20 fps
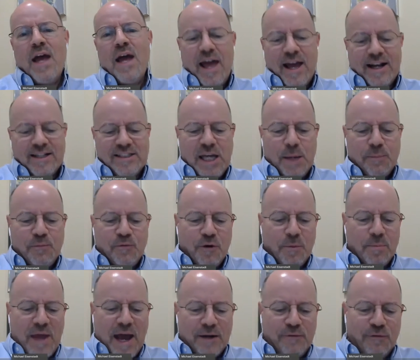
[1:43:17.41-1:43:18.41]
except from
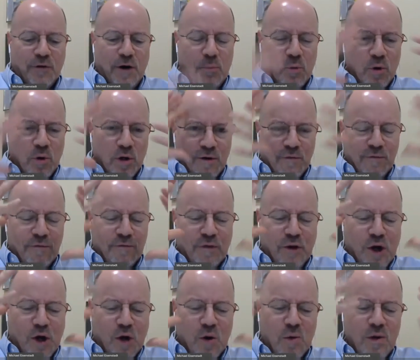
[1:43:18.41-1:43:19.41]
that framework of, you
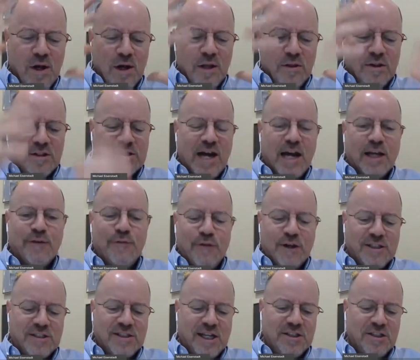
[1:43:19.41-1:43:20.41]
know, this kind of
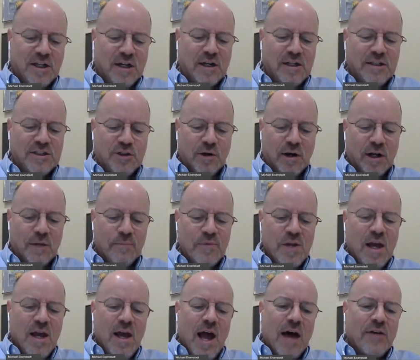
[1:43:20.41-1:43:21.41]
fixation on Israel.
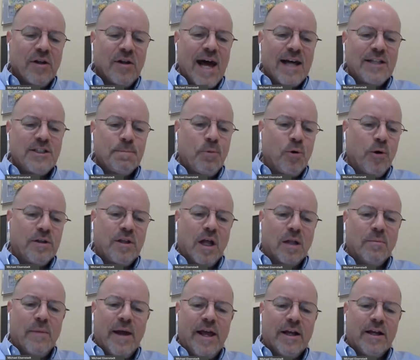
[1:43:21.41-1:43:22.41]
And the last point I'll
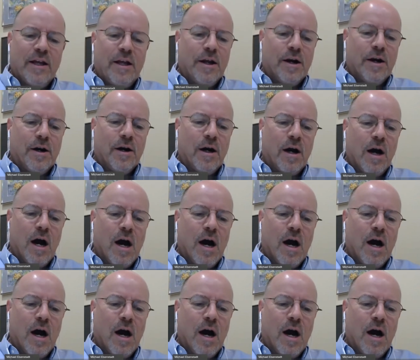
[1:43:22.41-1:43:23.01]
make here